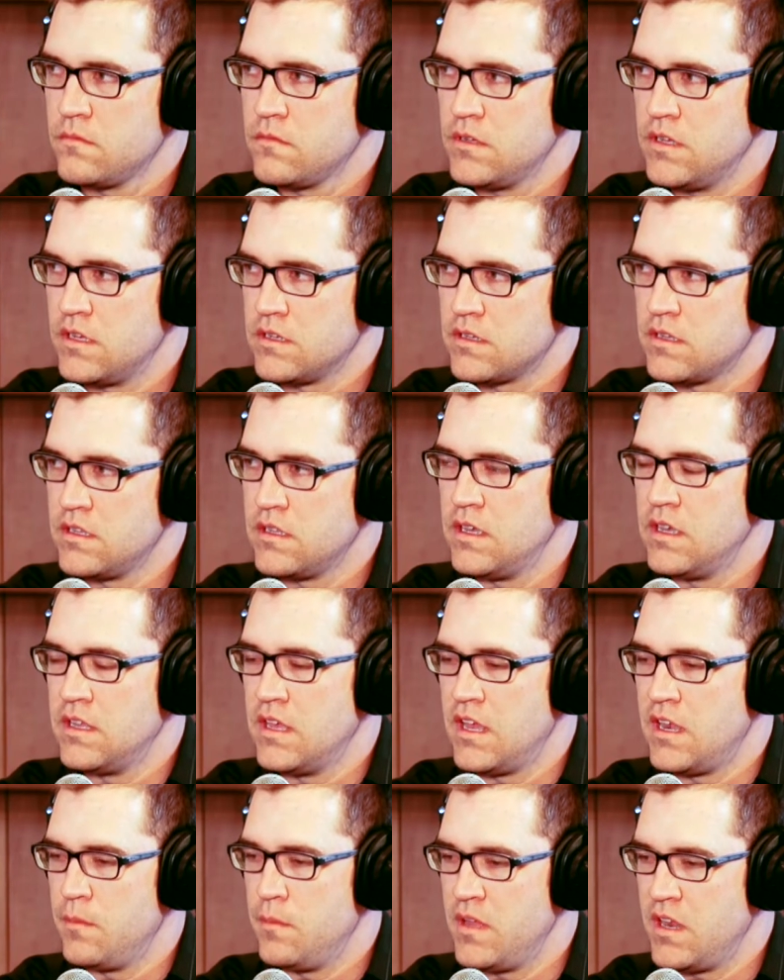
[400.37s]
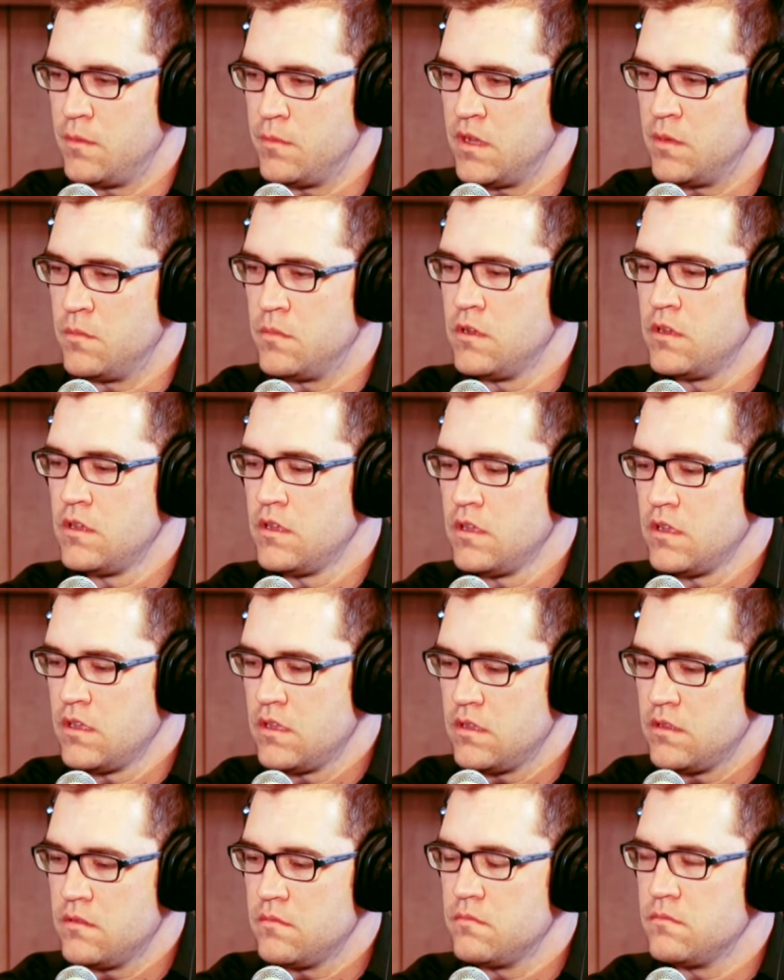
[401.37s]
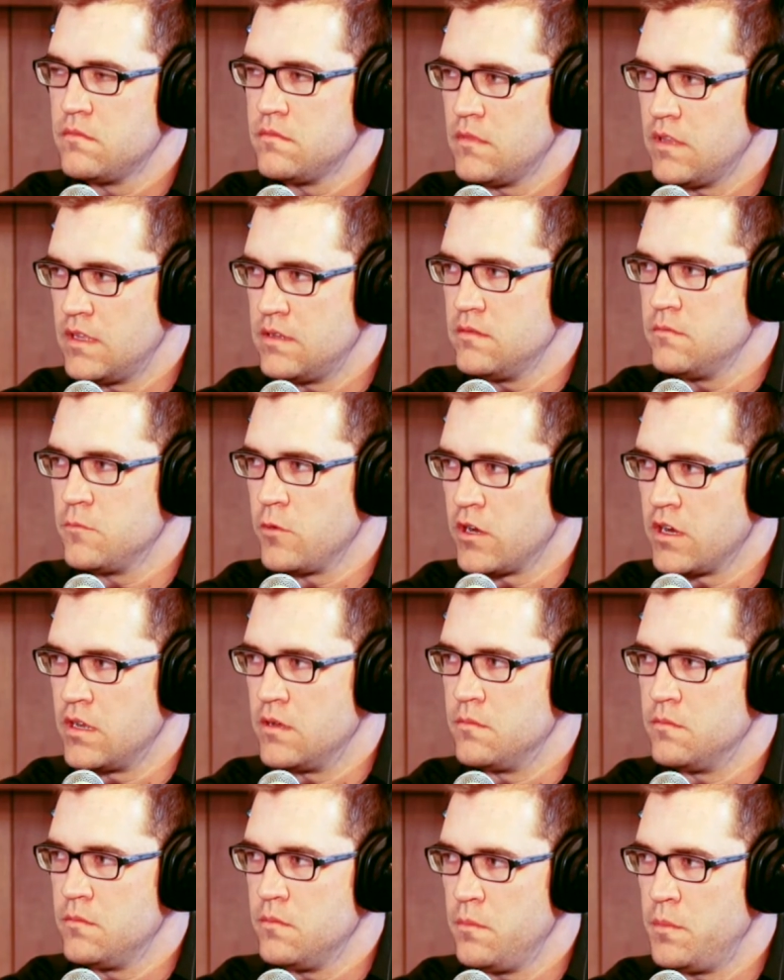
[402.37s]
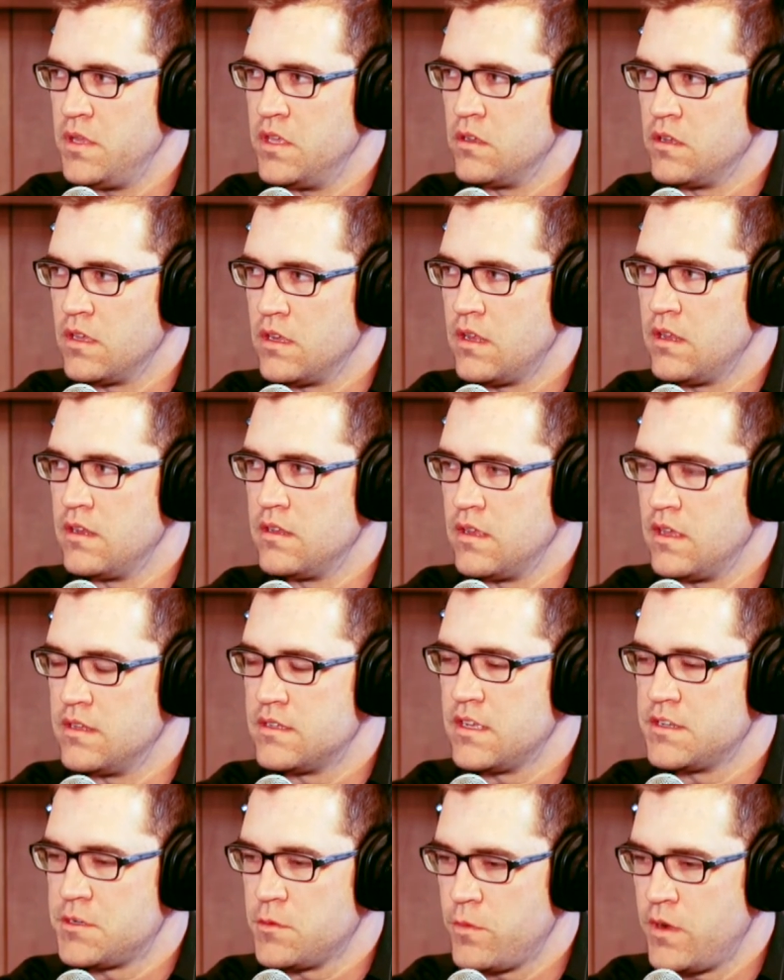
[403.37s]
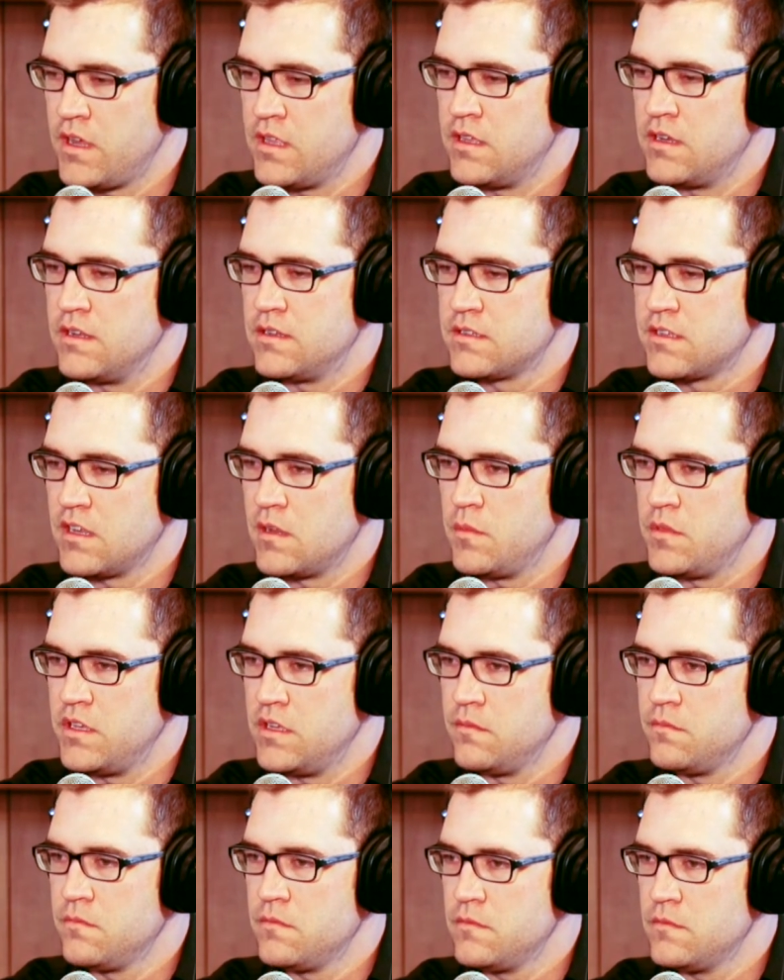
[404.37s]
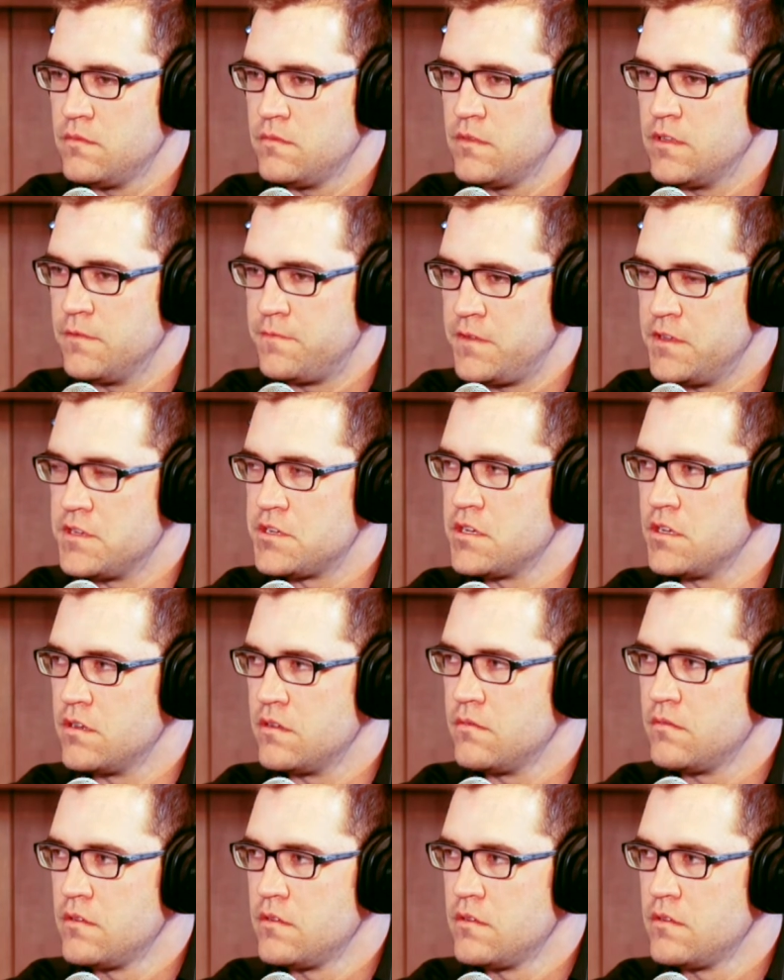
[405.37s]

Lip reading: At a minimum, that we're going to build it in such a way that it's going to be efficient.